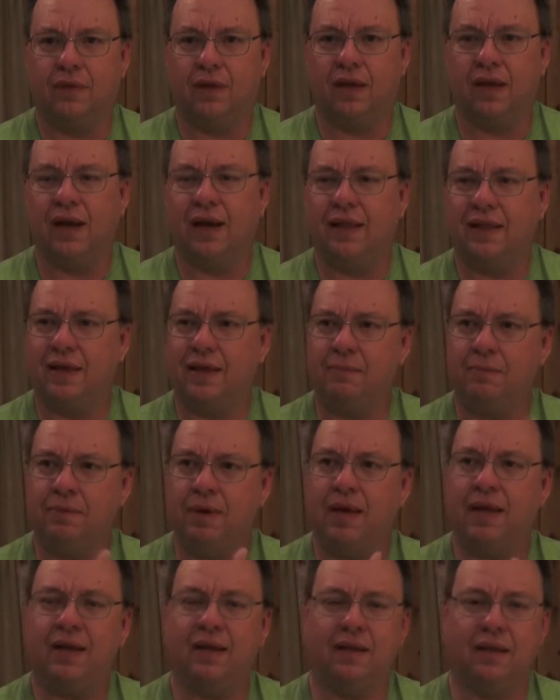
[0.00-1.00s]
guy they
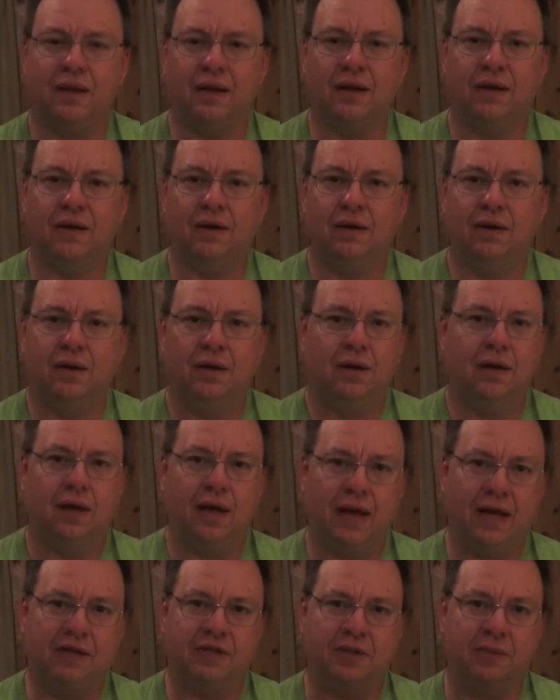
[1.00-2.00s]
met in there
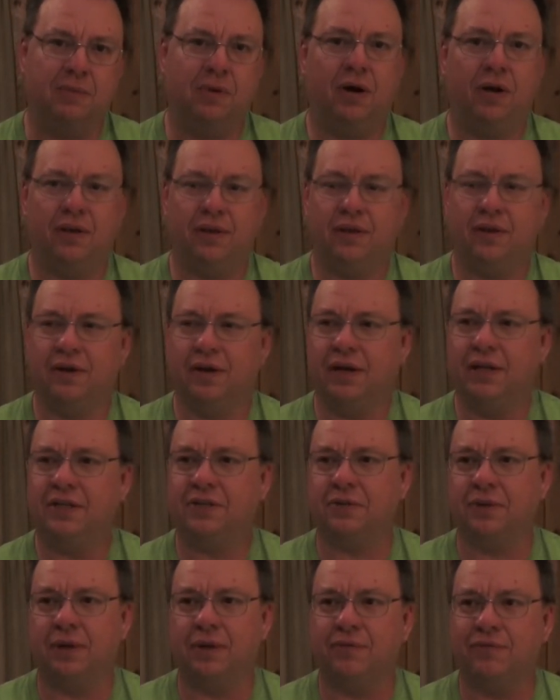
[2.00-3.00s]
actually bought their ice
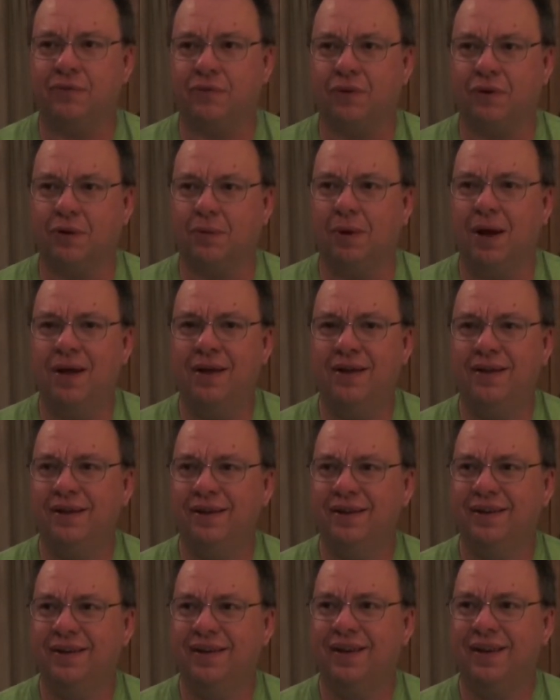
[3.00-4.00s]
cream for
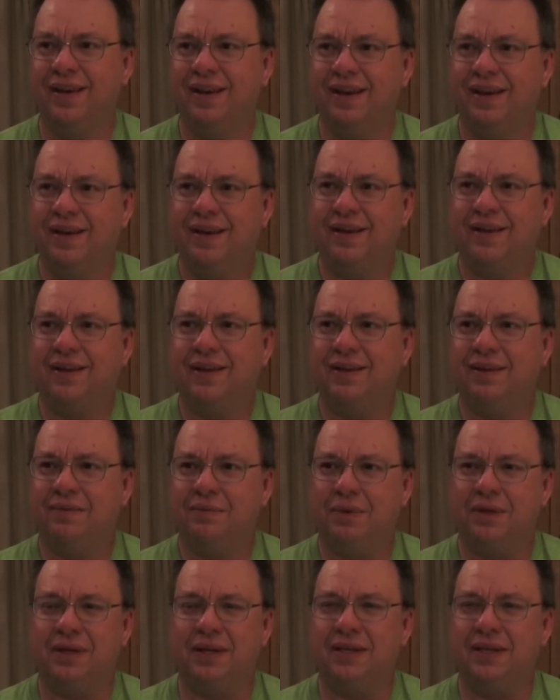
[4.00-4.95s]
them. but